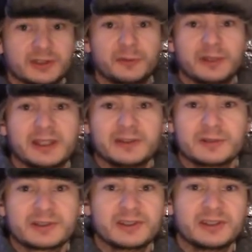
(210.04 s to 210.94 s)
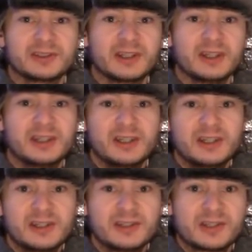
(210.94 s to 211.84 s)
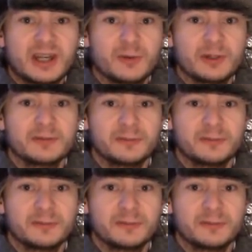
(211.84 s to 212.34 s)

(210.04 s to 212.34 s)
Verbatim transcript: if we can get the rest of this uh, shower in and